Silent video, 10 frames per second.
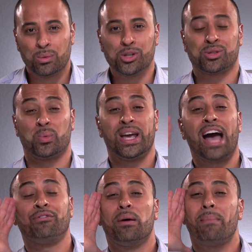We, we
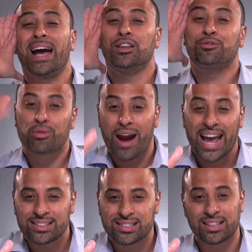have the mind of
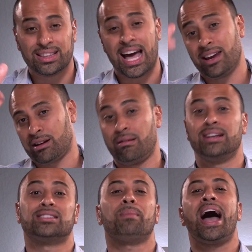Christ, not a
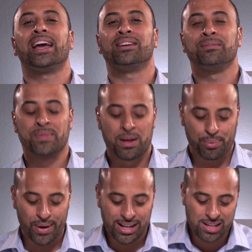crazy mind.
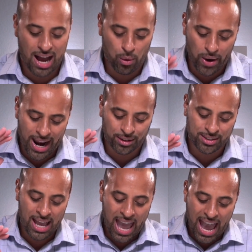Praise God. What else?